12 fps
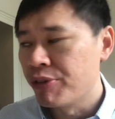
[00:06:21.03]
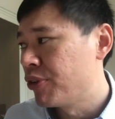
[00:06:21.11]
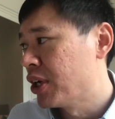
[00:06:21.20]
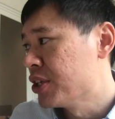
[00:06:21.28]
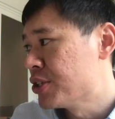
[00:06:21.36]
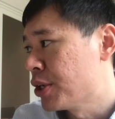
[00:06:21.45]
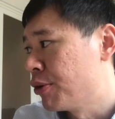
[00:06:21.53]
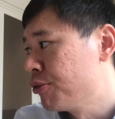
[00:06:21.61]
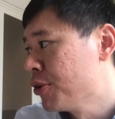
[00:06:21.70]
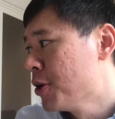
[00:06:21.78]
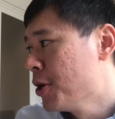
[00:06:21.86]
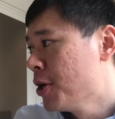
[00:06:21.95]
fund
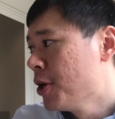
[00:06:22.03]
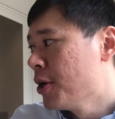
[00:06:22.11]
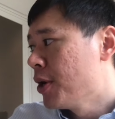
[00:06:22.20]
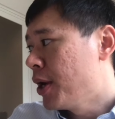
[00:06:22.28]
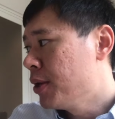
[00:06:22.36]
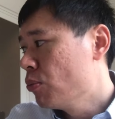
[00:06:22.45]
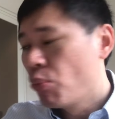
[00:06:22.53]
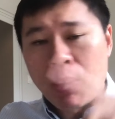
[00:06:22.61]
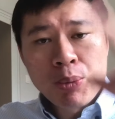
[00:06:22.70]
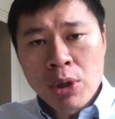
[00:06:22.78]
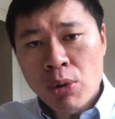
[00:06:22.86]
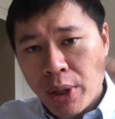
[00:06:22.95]
itself. And
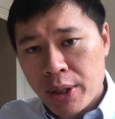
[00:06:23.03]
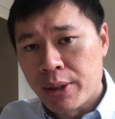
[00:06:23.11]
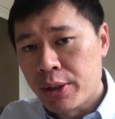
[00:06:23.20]
when we look at